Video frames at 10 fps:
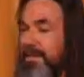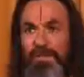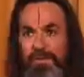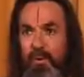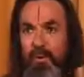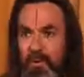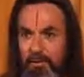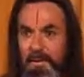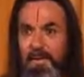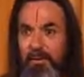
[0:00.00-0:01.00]
This is all
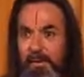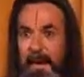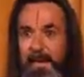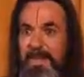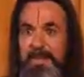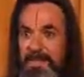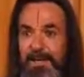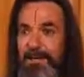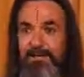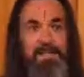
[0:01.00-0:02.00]
that we know about
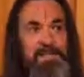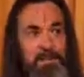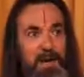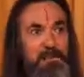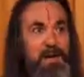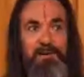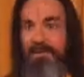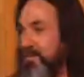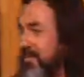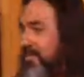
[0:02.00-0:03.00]
ourselves. These are my
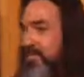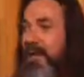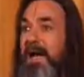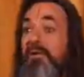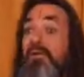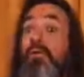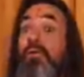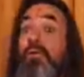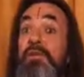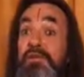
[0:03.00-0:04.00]
parents, this is where I was
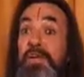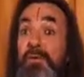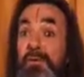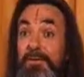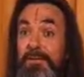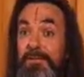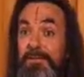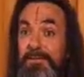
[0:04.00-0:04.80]
born, and so on.